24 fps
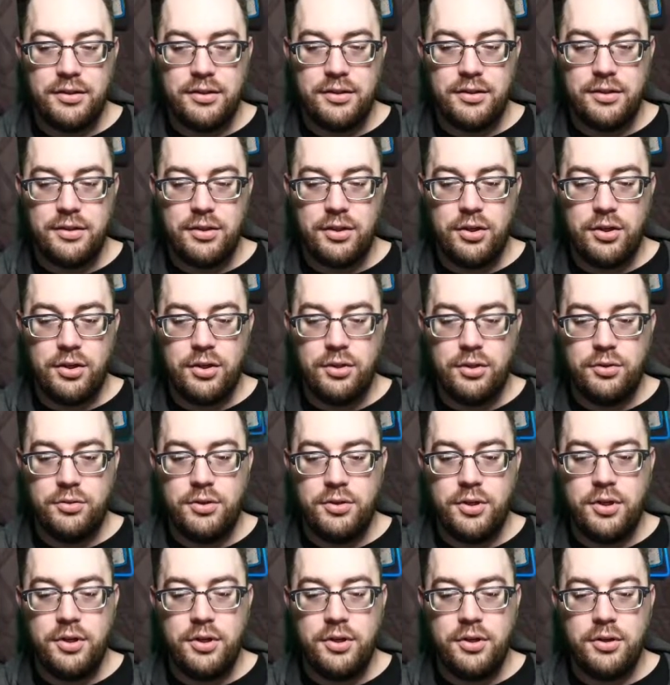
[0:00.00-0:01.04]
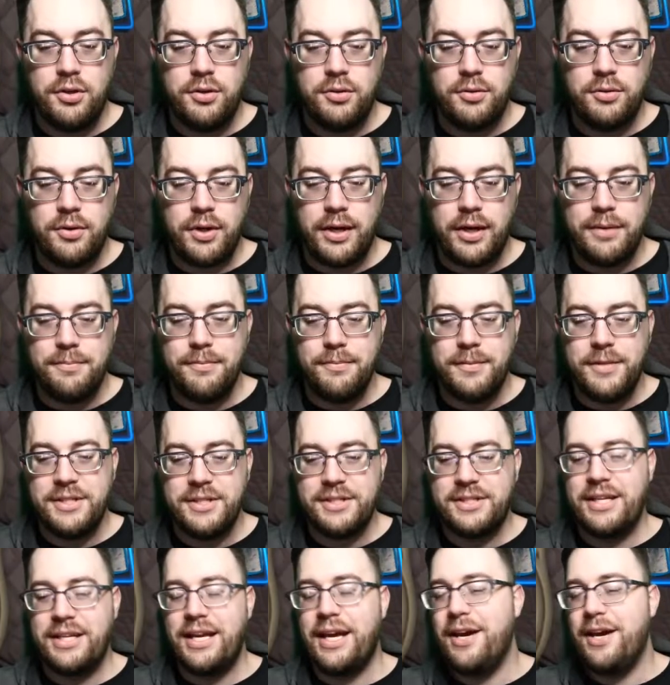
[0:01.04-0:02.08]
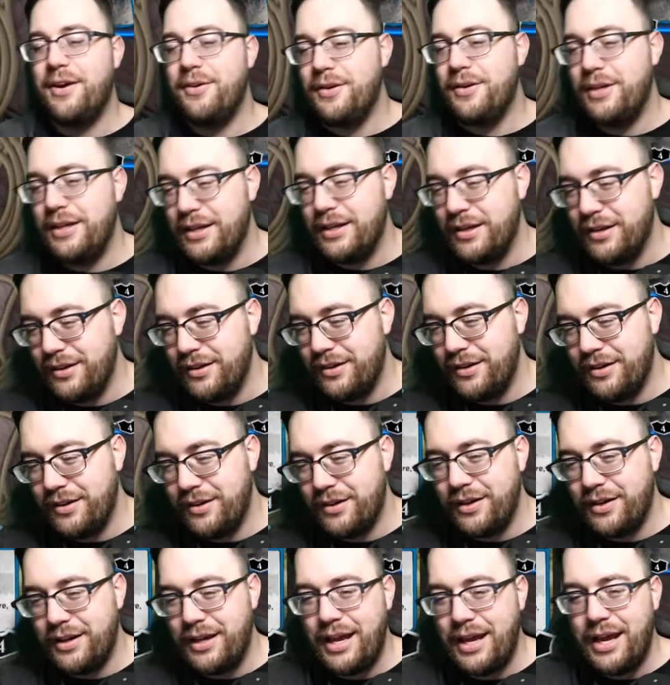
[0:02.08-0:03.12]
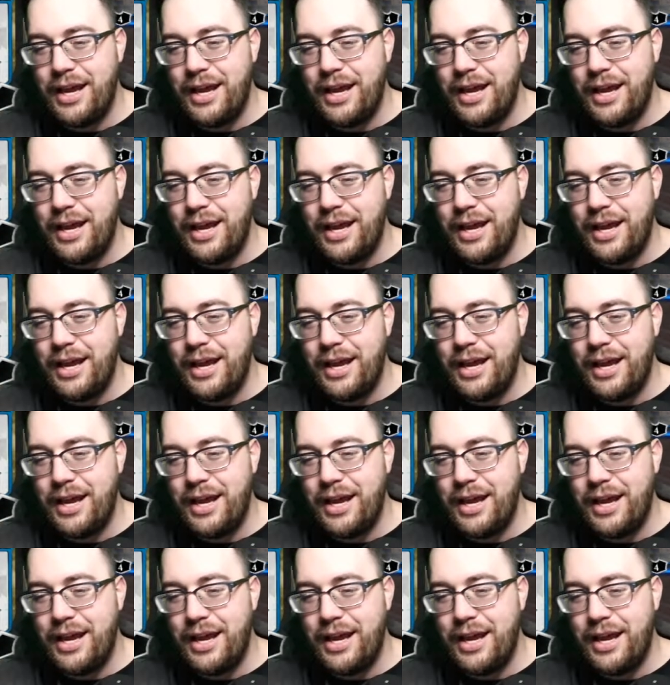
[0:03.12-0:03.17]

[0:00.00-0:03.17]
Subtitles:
Oh no, I miscounted. Oh, I hate